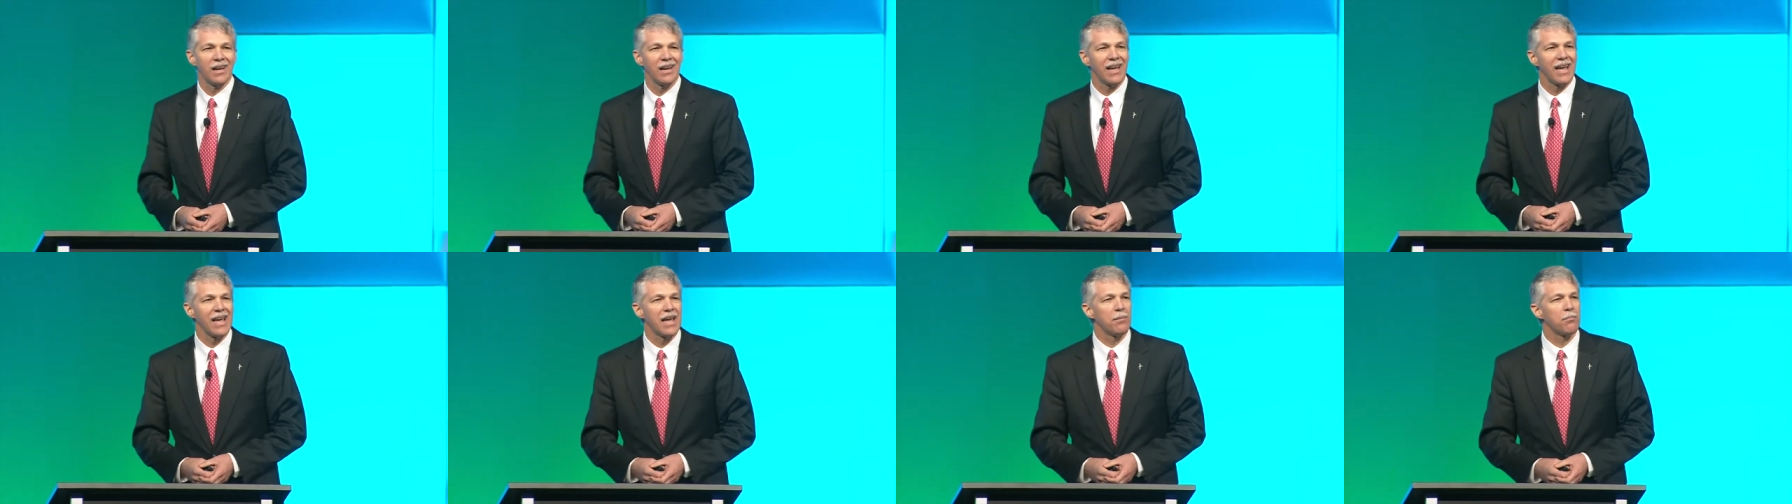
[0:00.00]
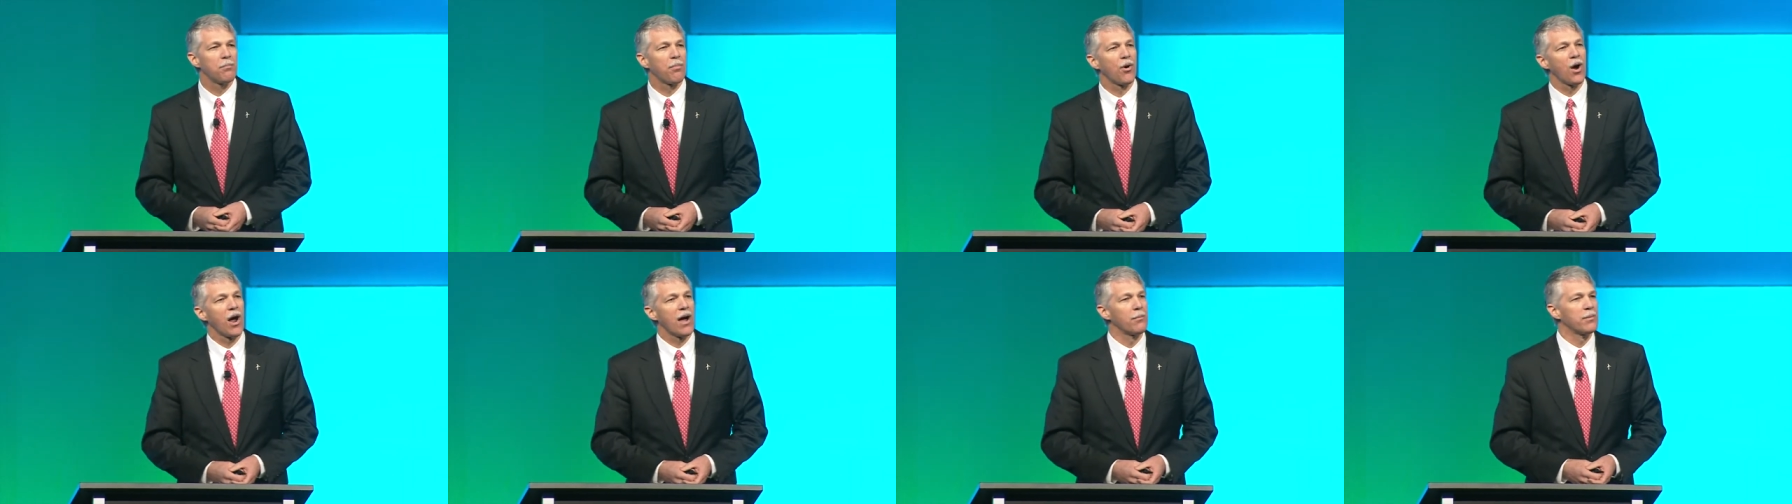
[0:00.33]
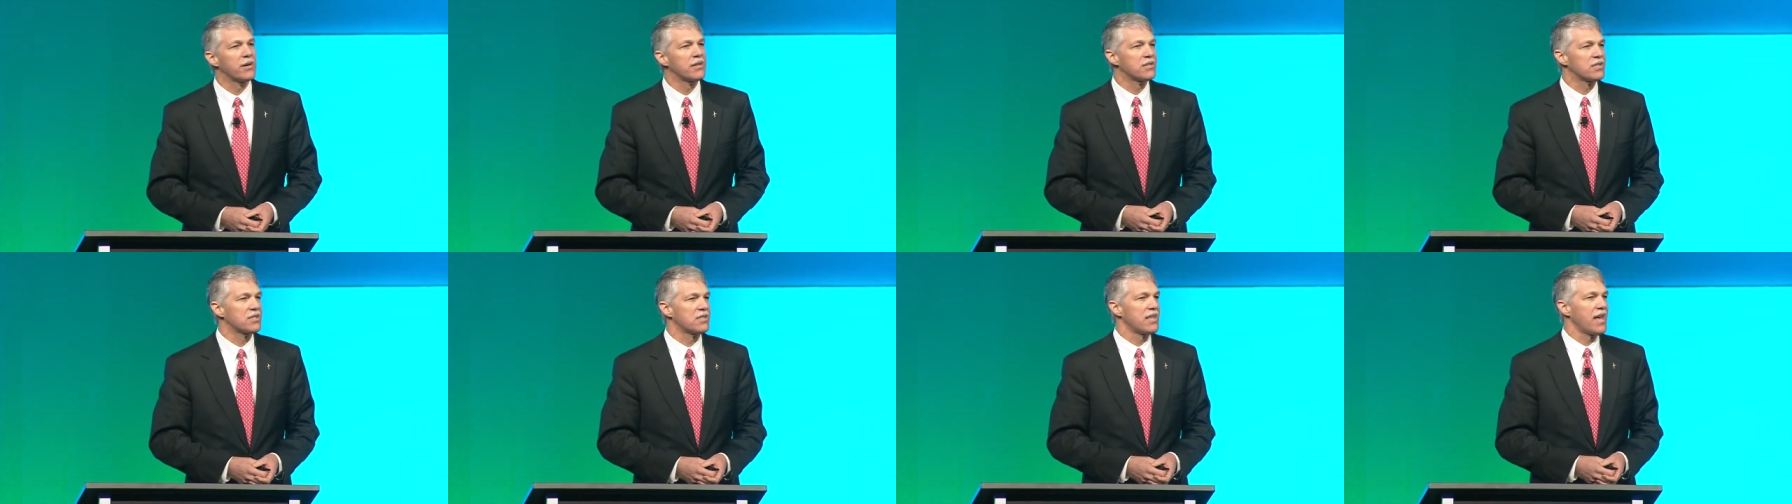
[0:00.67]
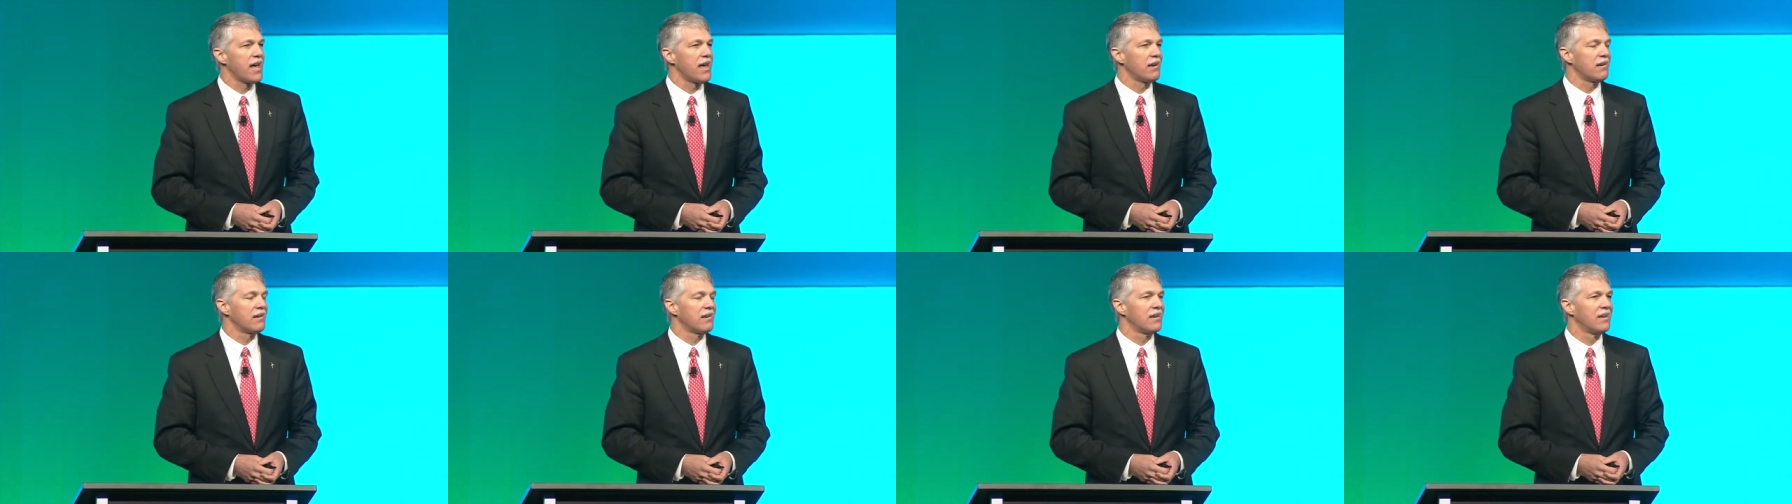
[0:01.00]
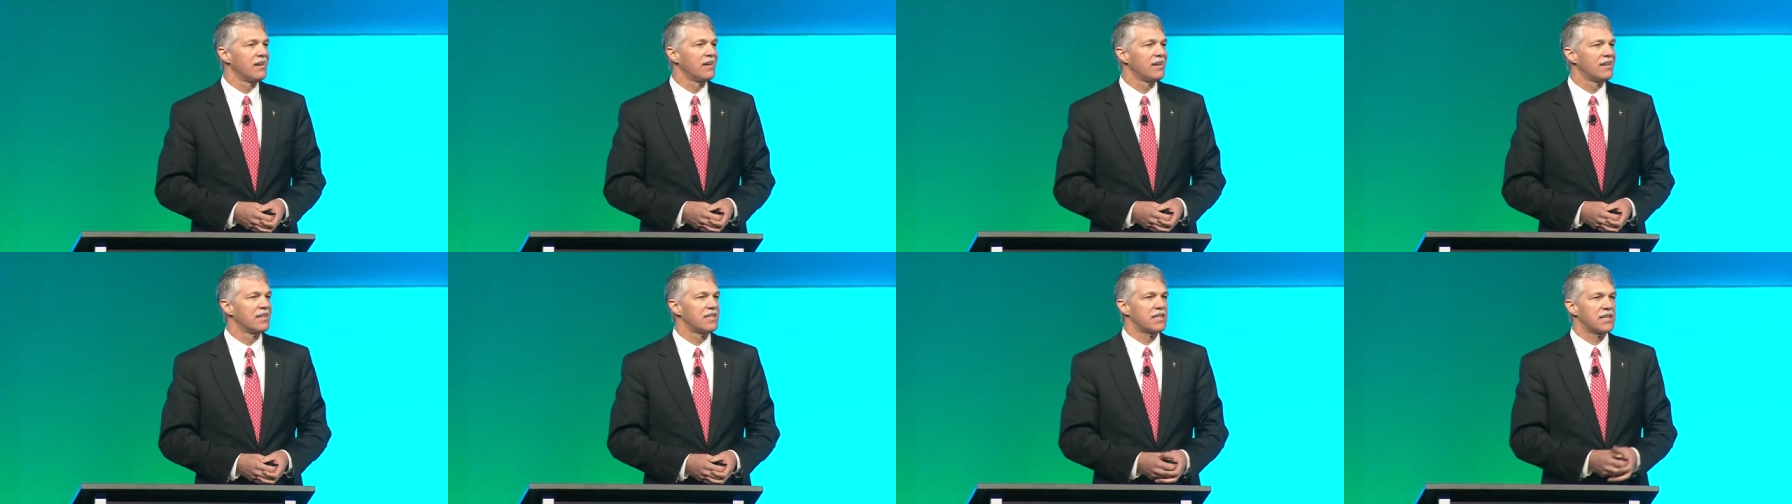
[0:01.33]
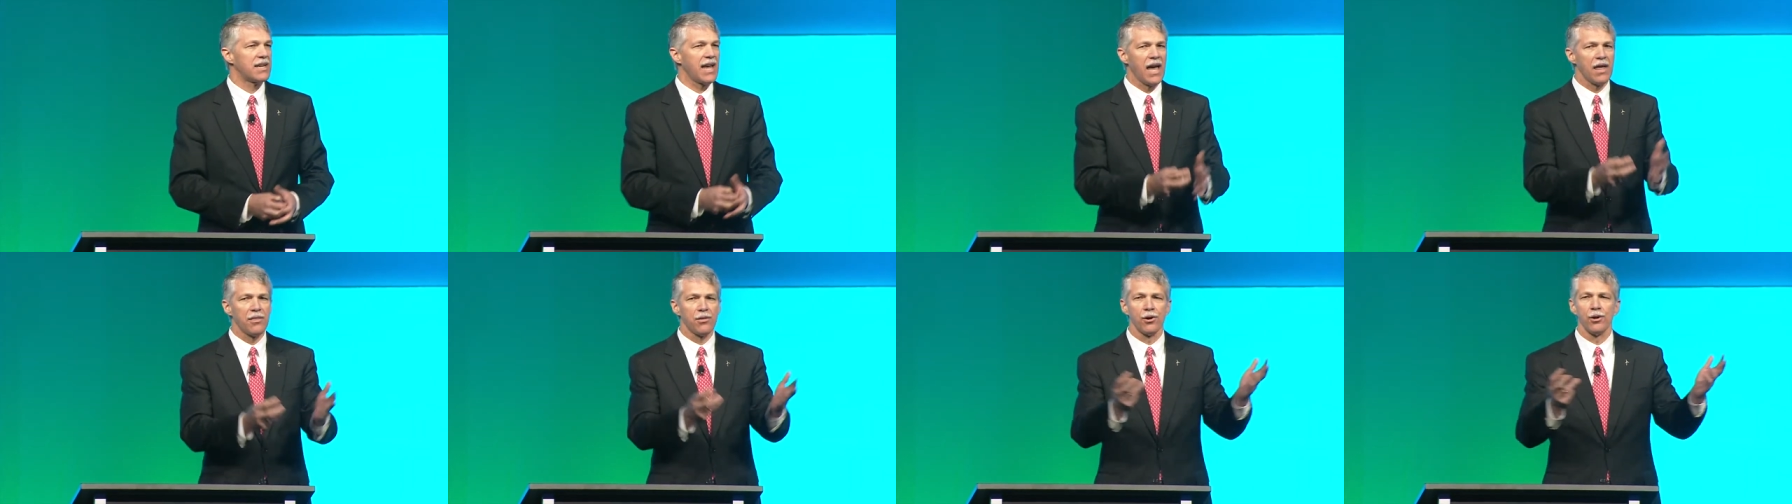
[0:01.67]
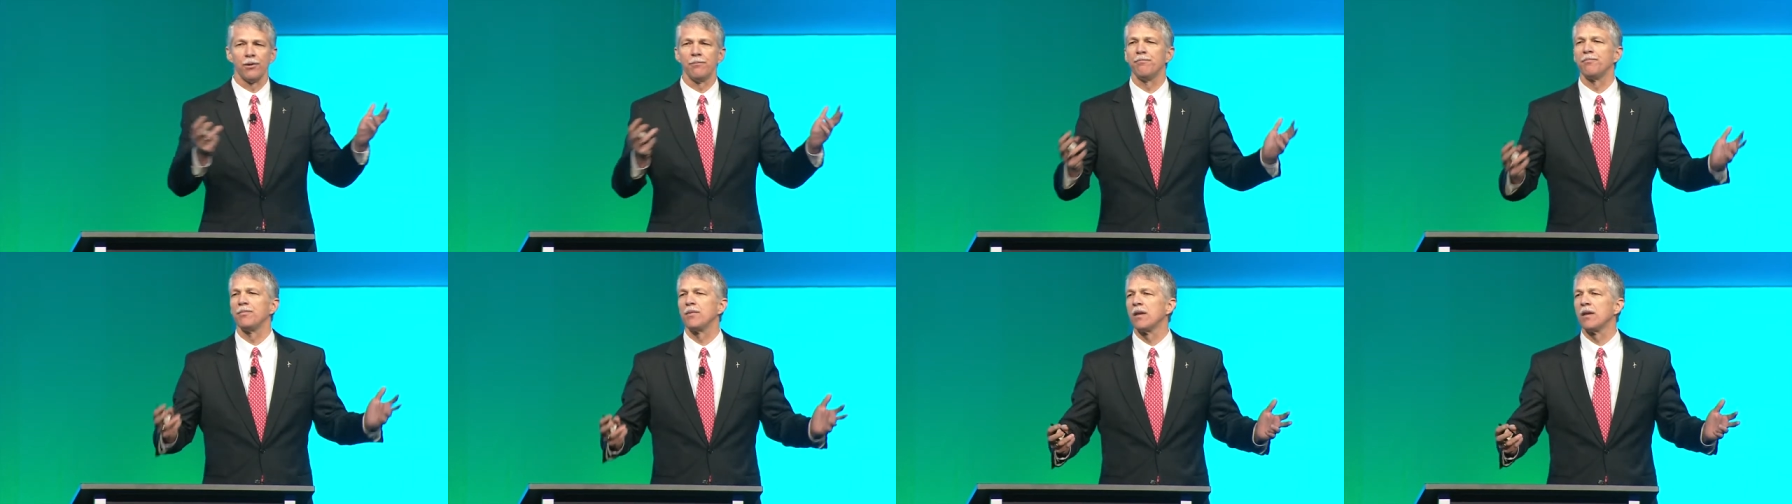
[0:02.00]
and promised that together